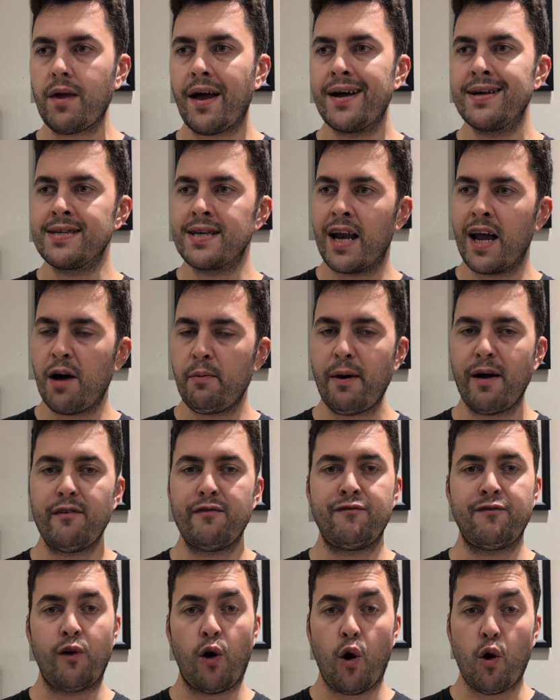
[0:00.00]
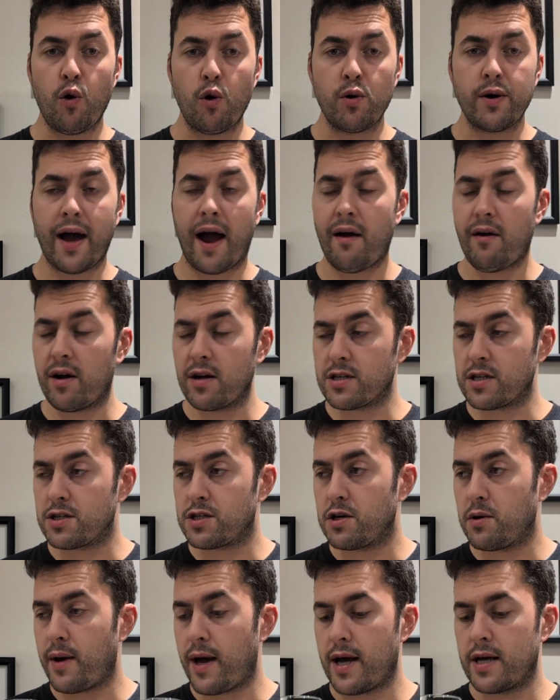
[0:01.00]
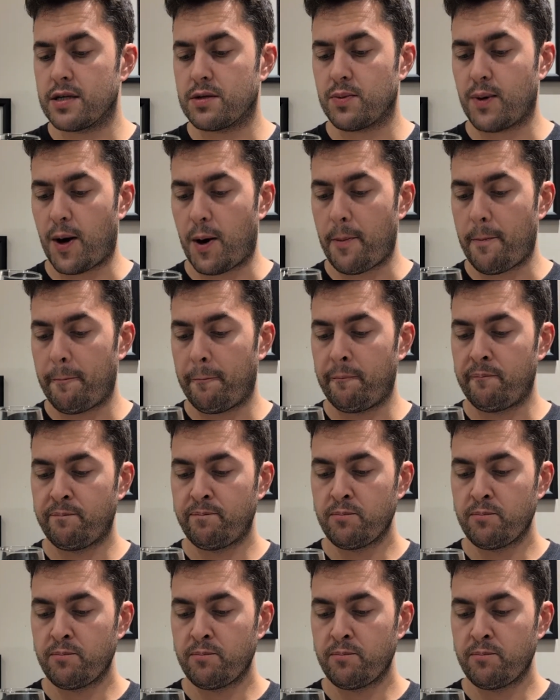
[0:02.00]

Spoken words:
There's a little bit of floral character to it as well.